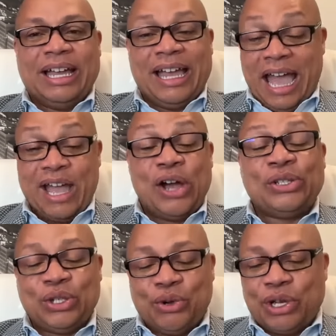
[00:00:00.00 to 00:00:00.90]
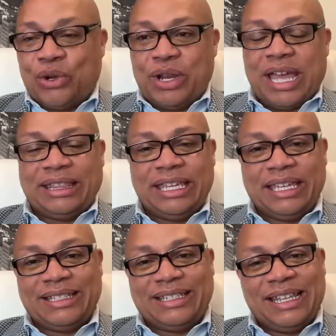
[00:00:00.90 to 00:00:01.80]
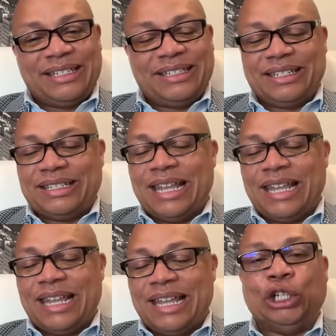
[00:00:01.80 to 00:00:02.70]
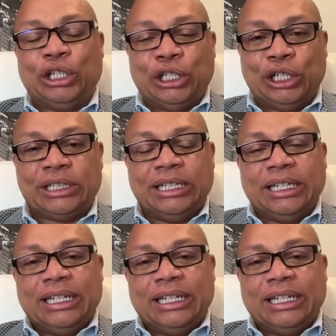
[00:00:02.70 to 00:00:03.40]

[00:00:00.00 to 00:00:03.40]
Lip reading: I also agree. I think it's just not a good look